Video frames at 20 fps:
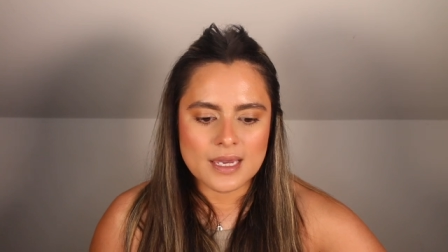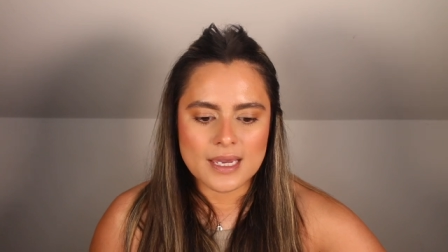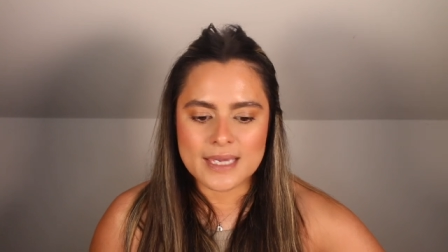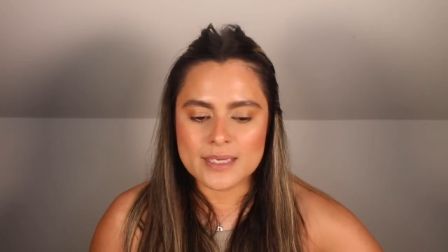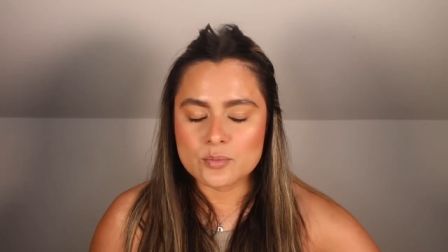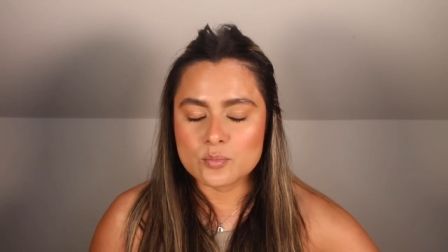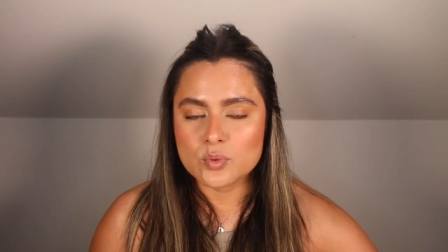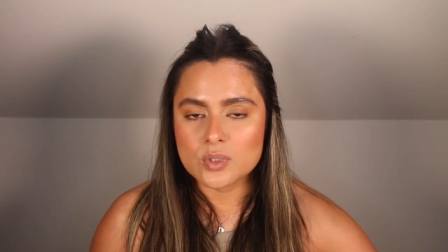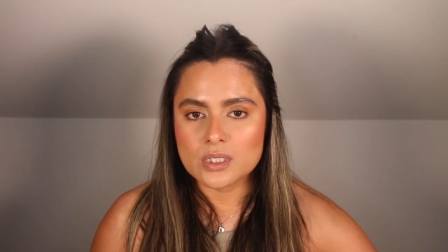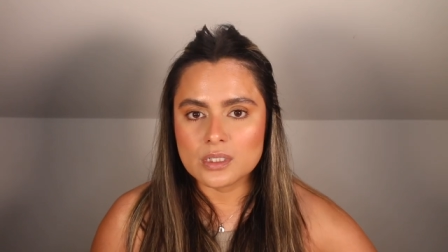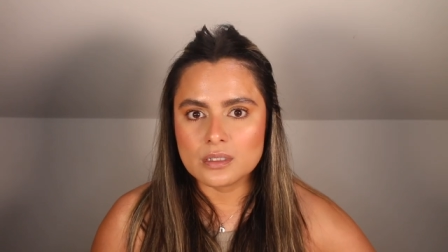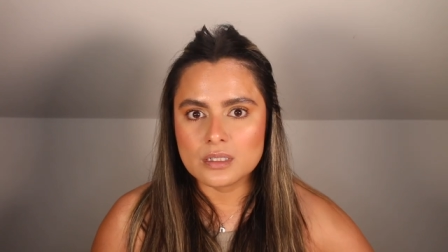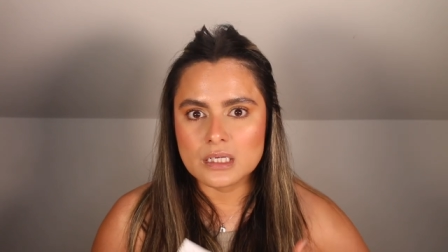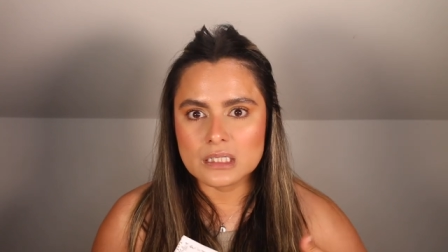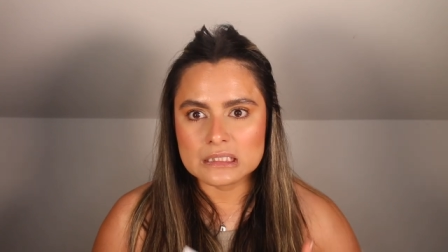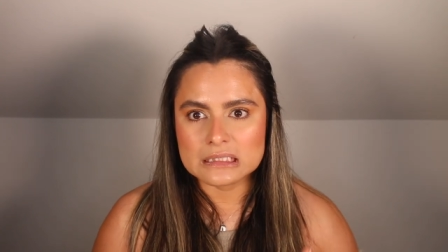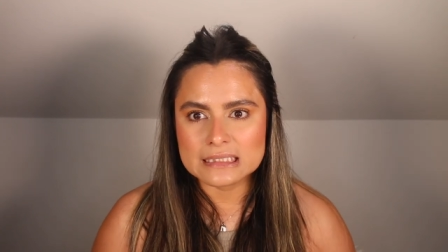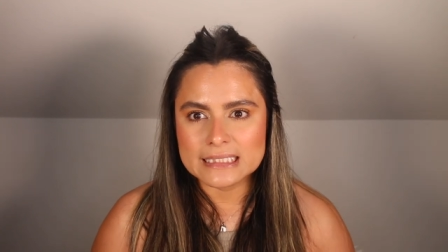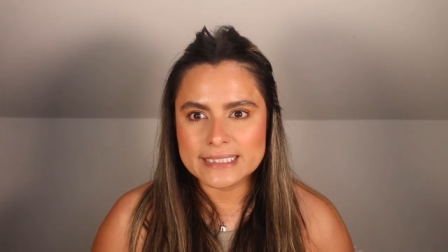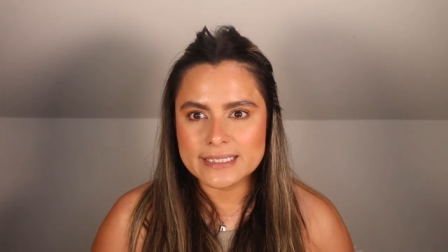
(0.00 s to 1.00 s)
I will
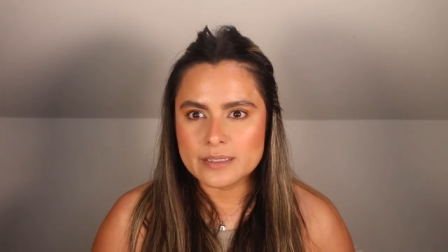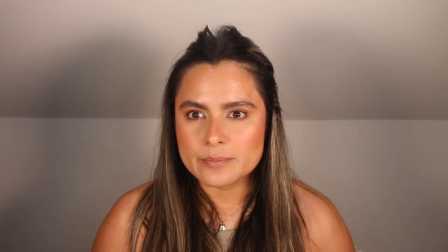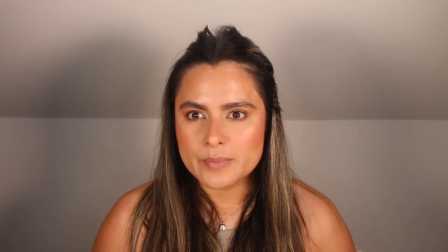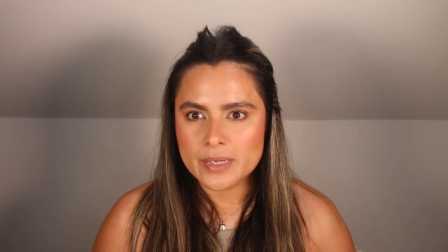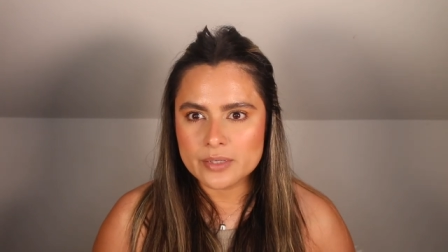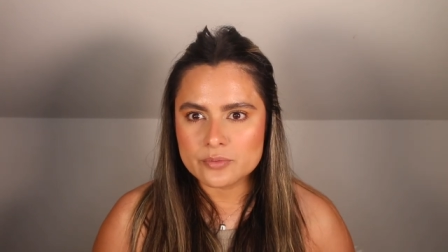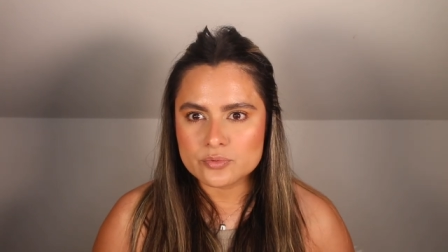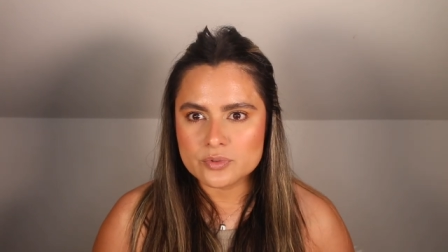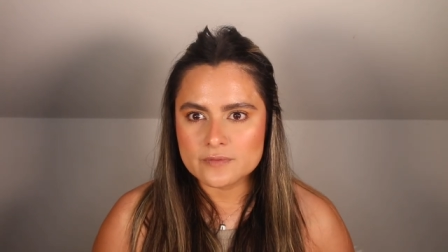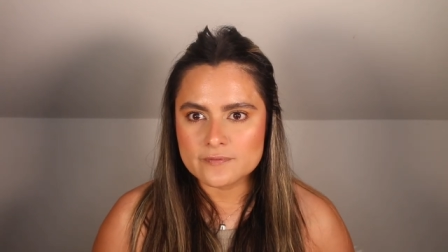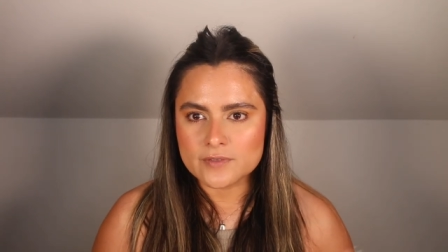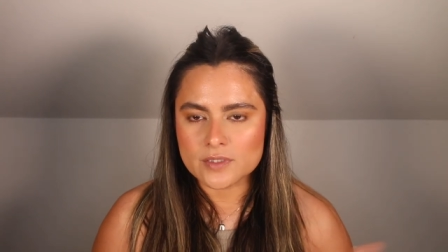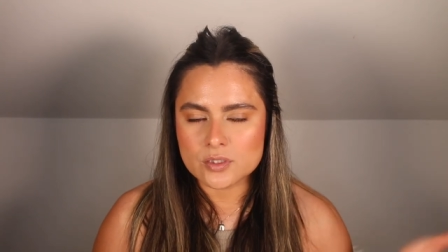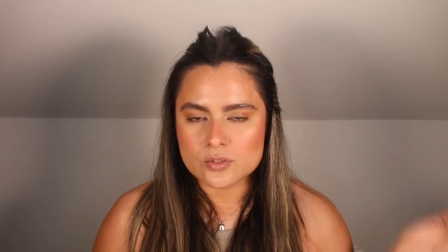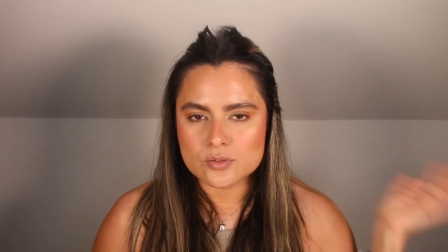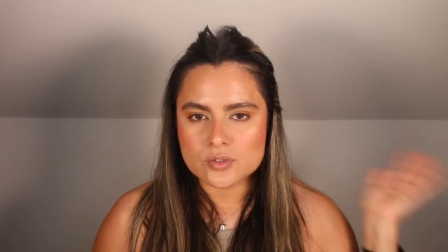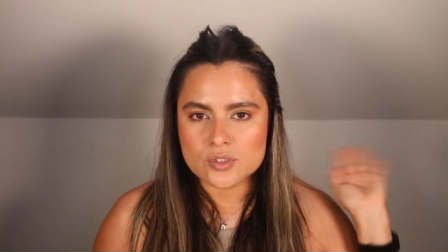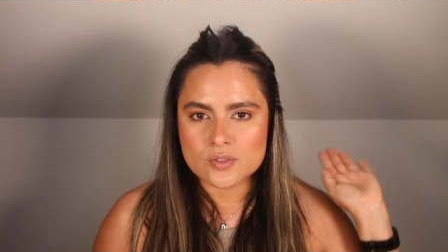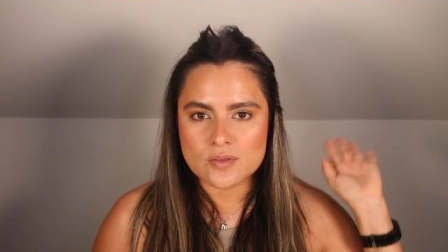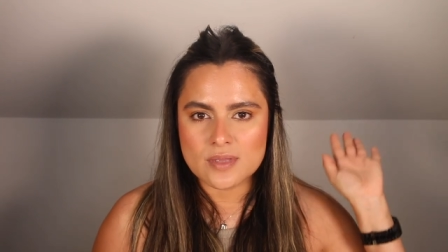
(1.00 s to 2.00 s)
link my
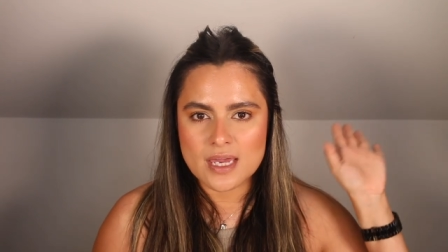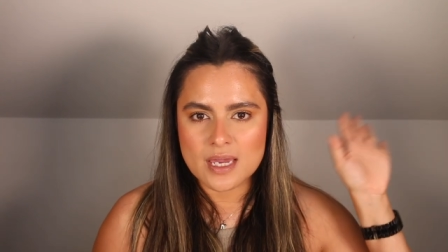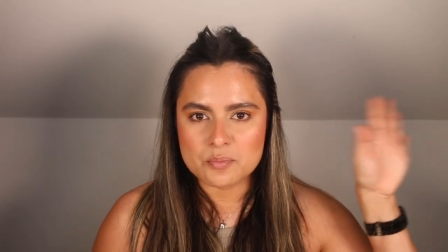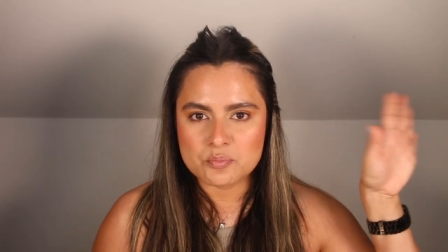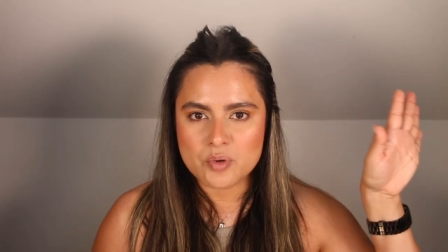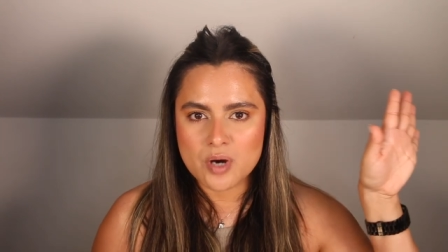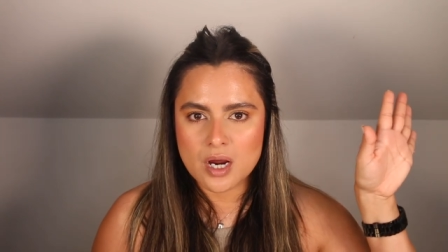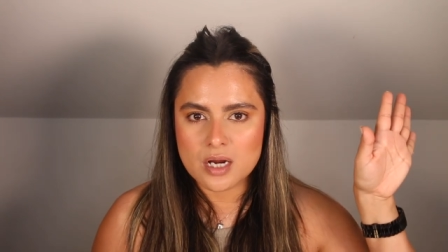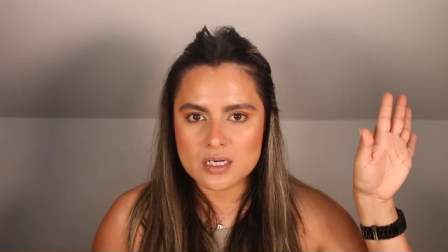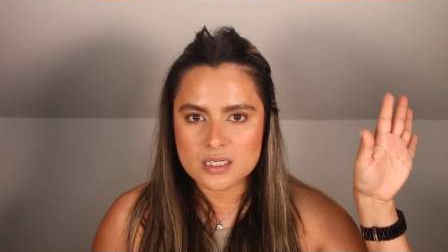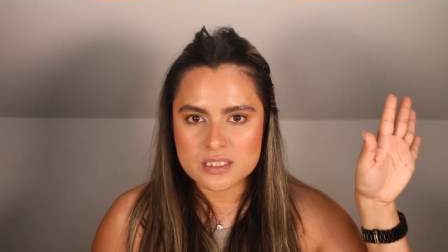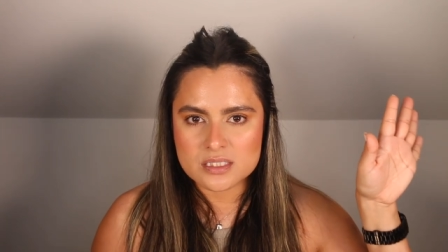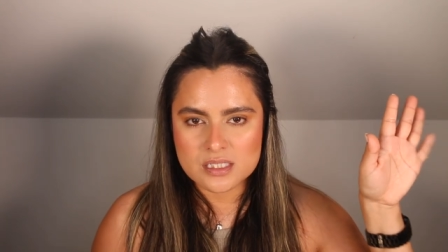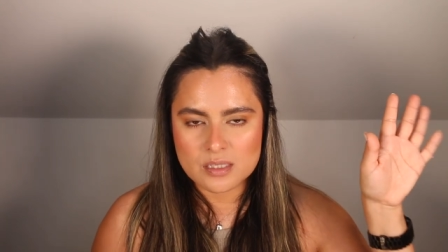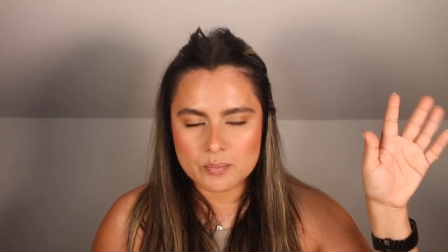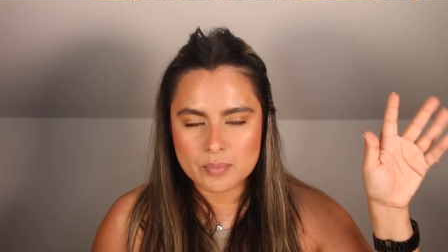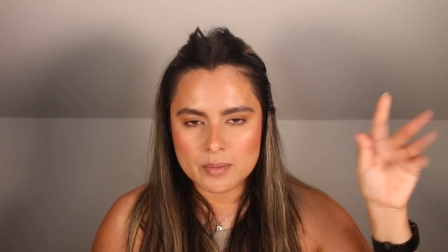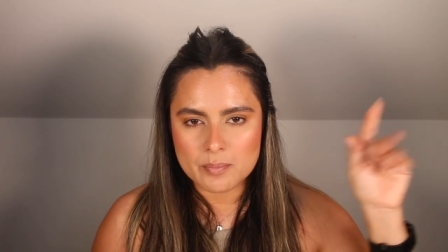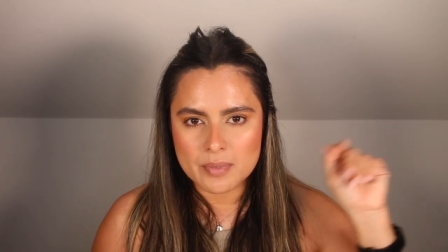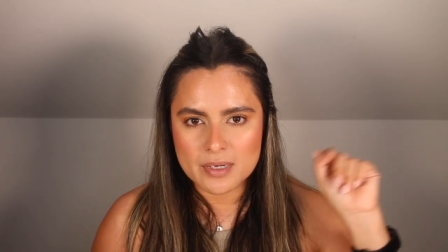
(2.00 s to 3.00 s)
review to that product
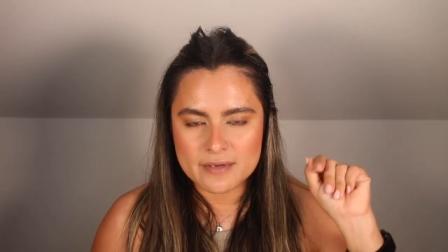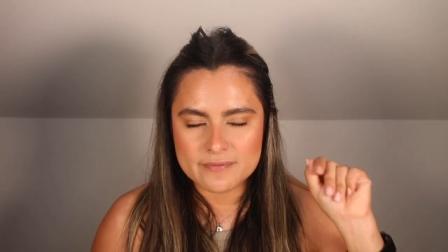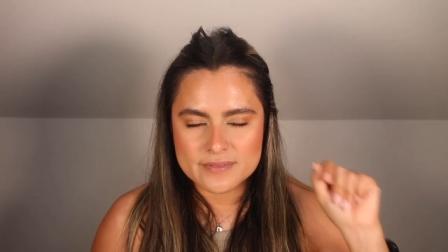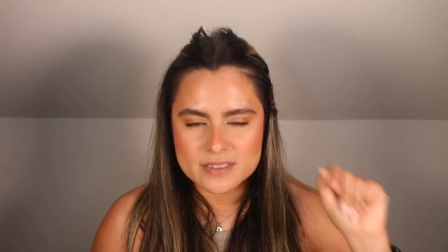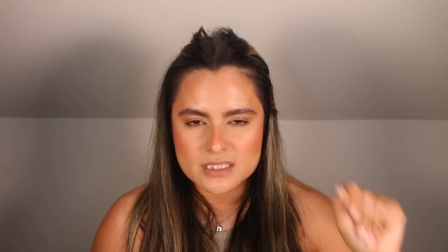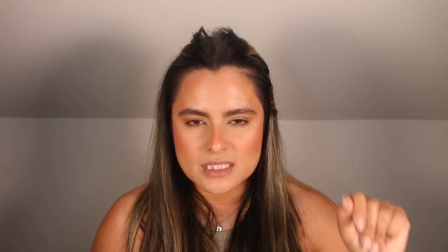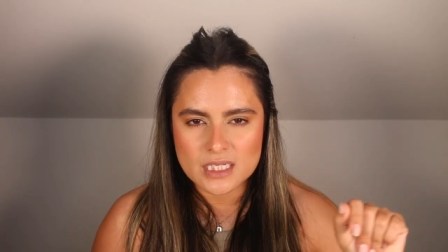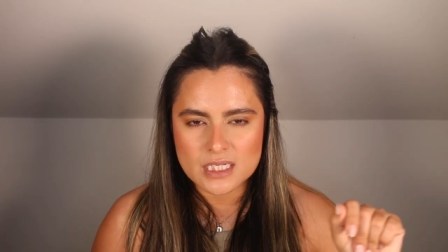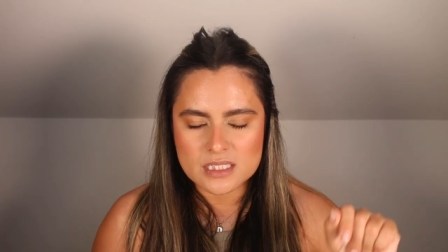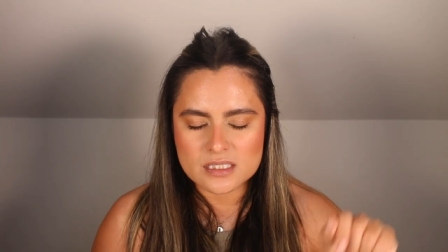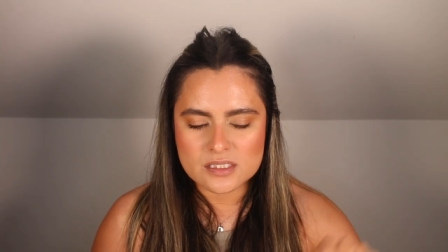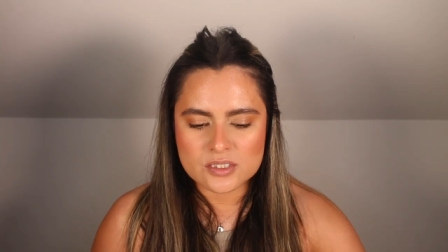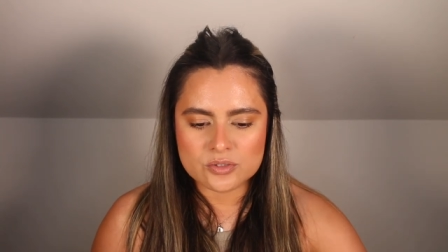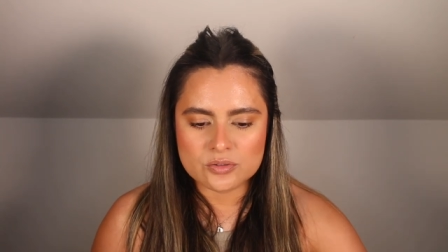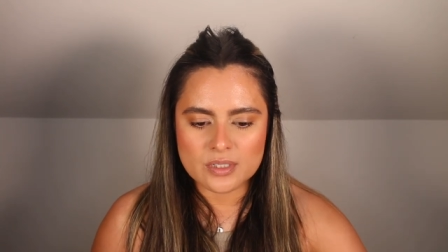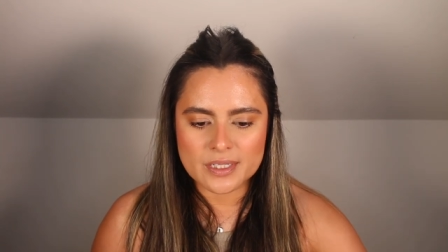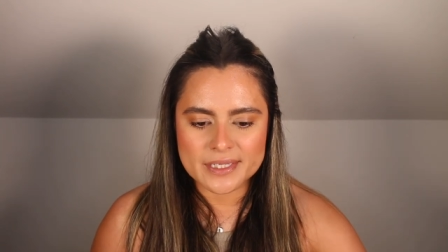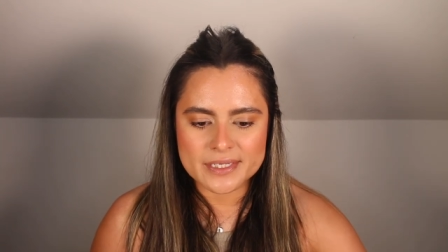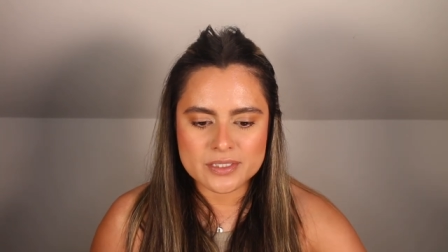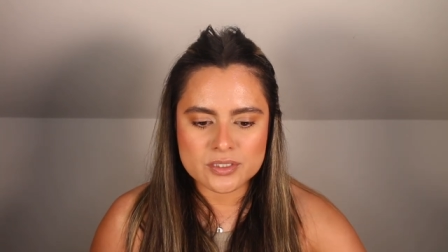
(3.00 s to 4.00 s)
up above in case
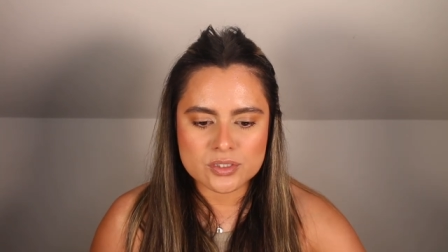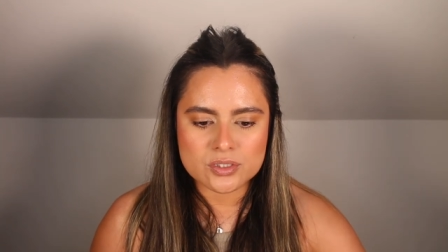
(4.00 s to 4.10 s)
you'd like